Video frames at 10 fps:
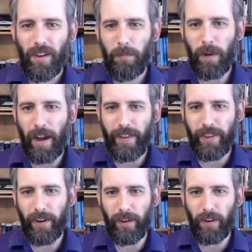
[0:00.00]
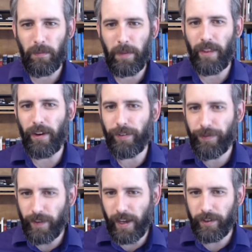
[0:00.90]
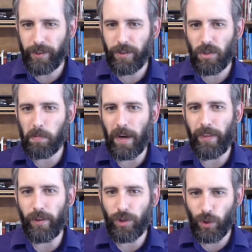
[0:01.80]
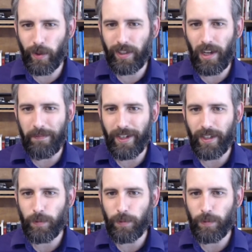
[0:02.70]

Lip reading: by their failures, by their shortcomings,